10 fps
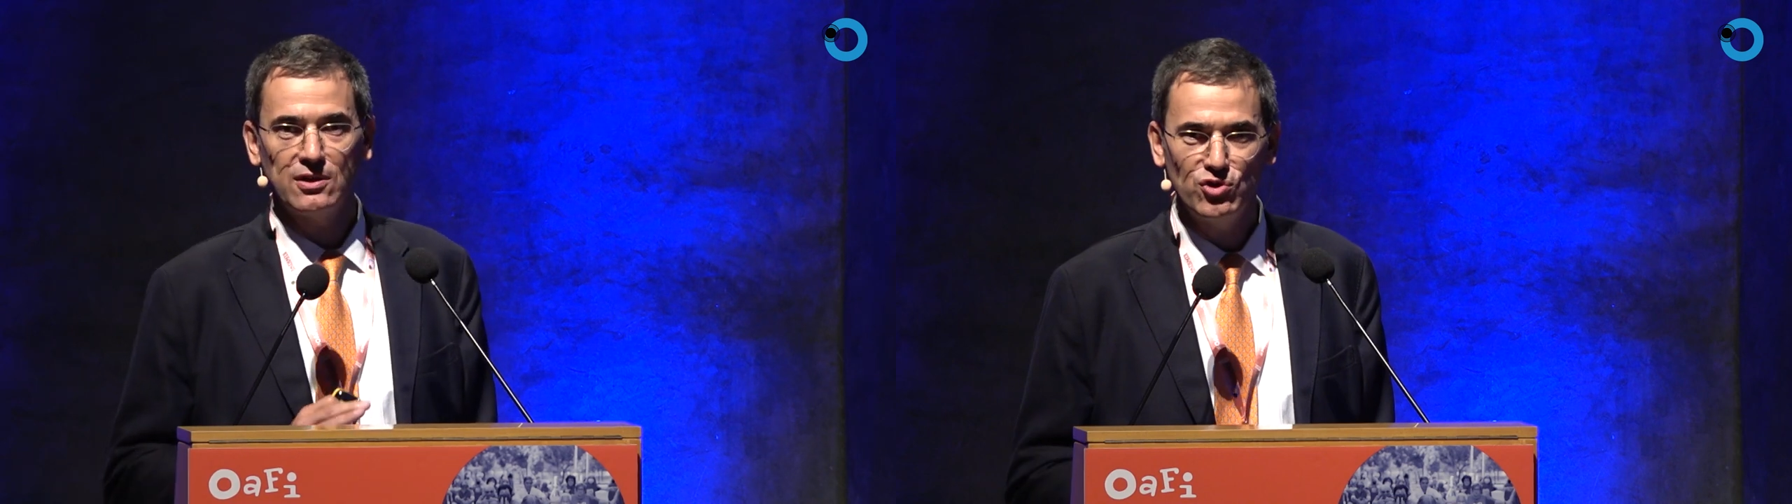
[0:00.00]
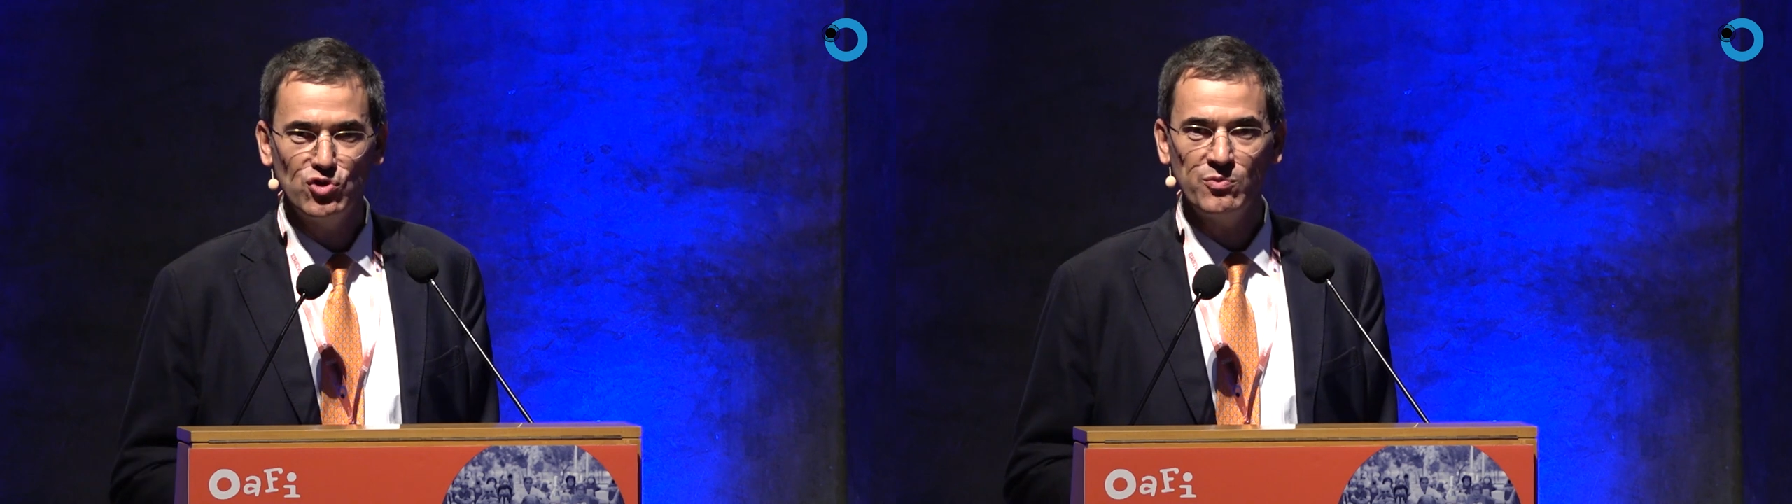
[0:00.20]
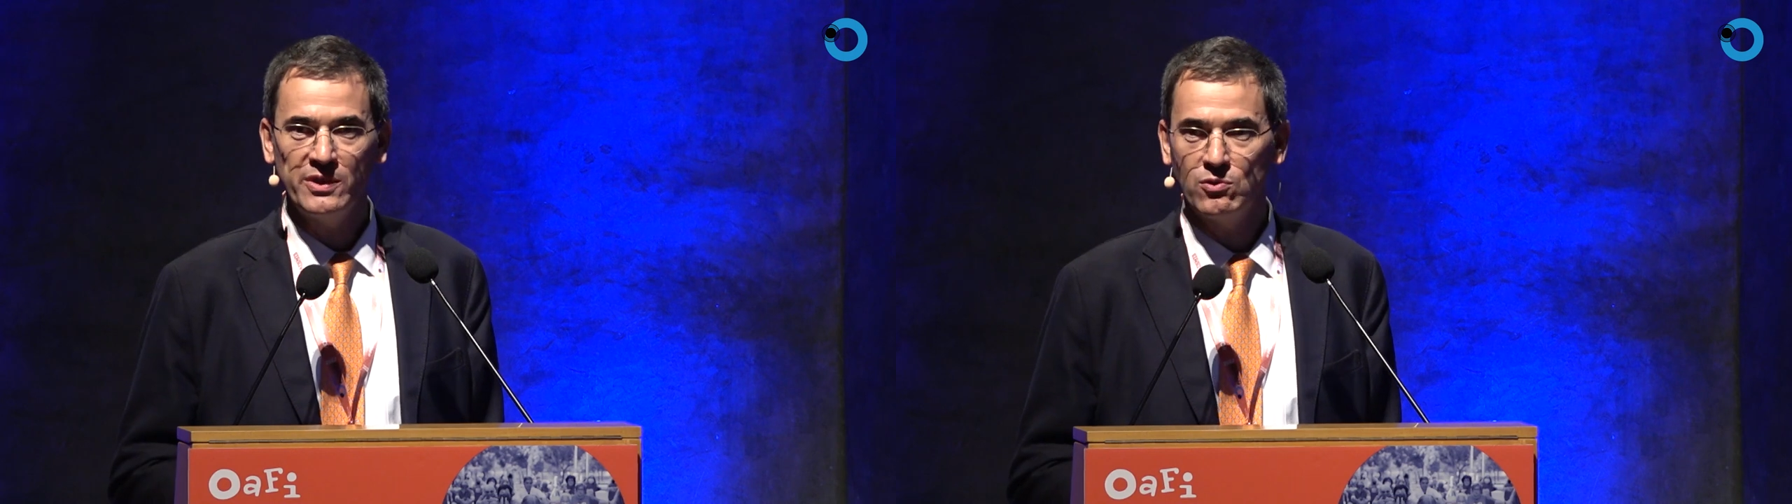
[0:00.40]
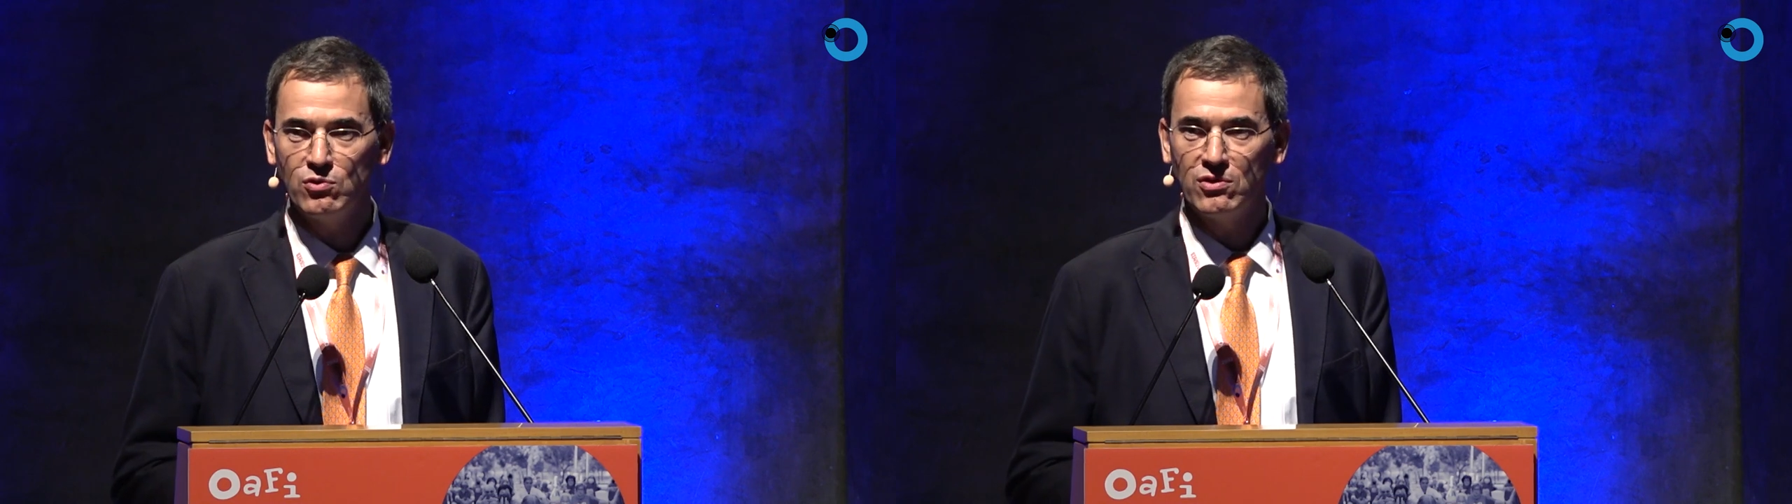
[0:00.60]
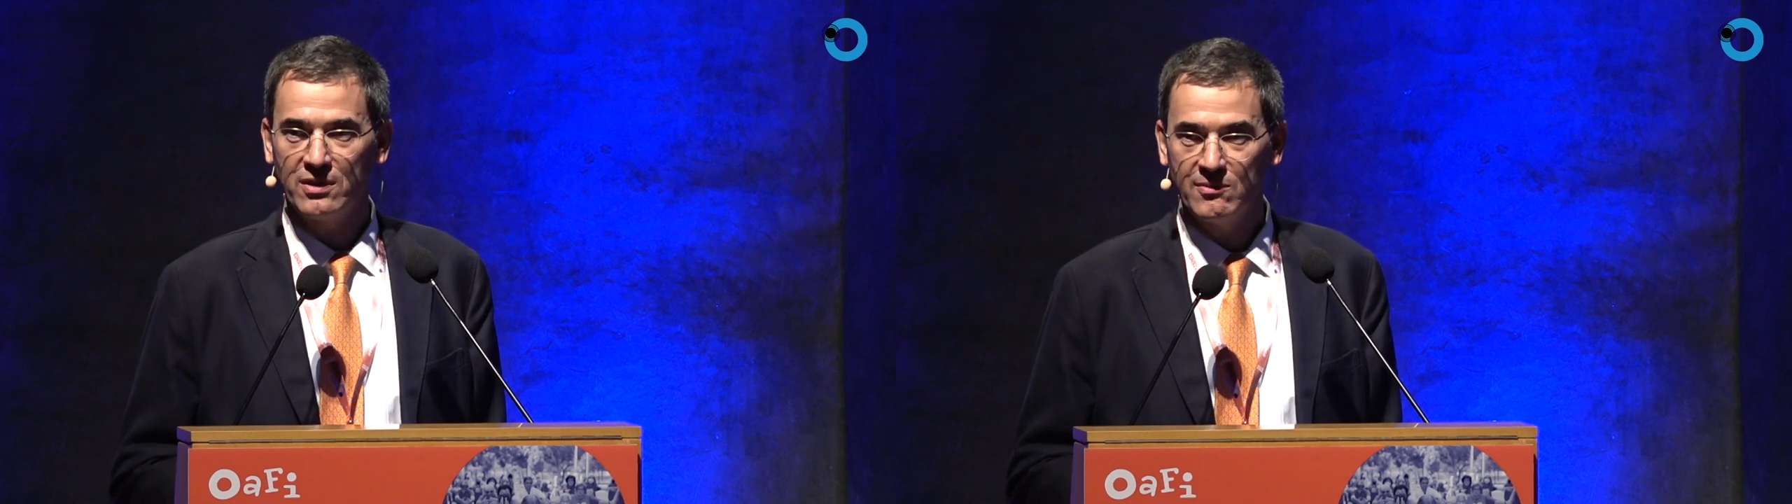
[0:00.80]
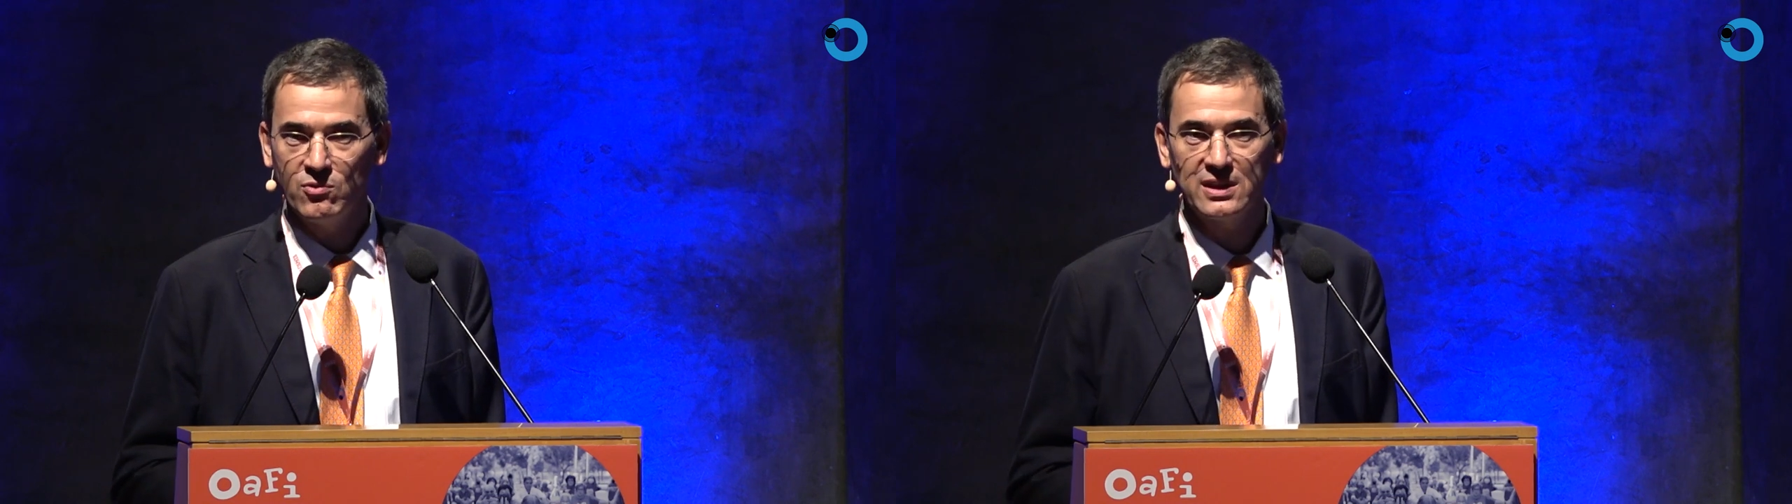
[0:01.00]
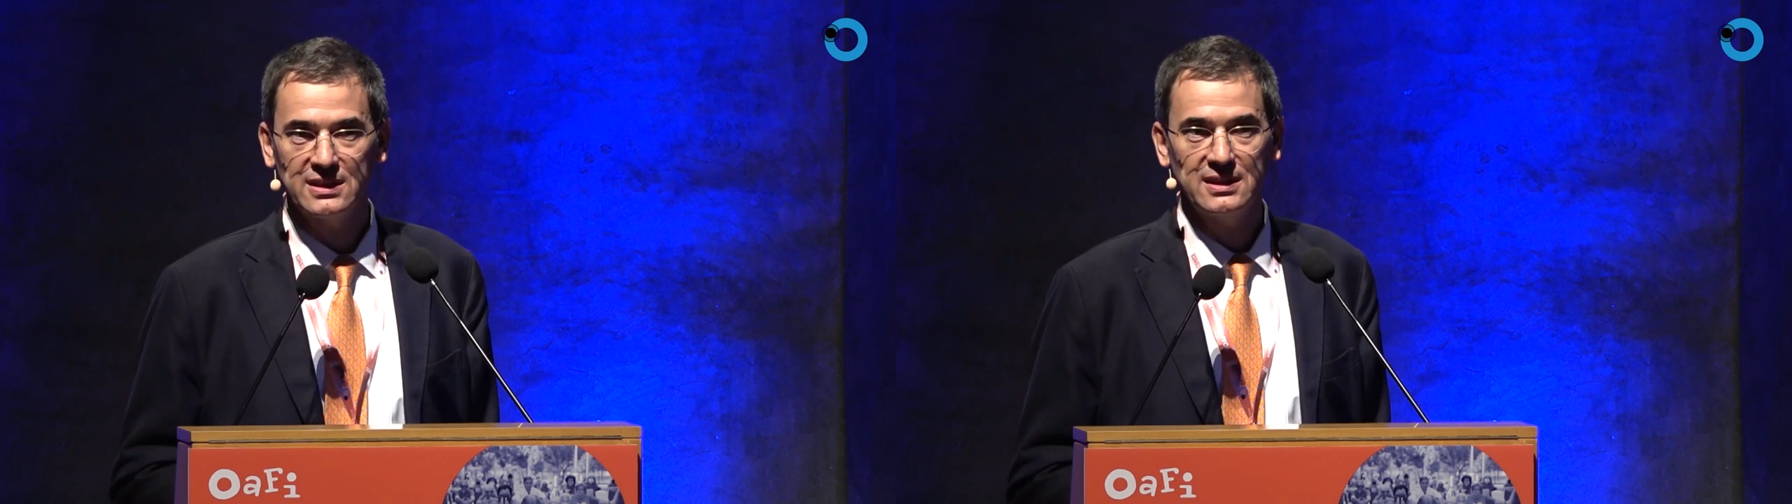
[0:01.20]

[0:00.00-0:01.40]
And as for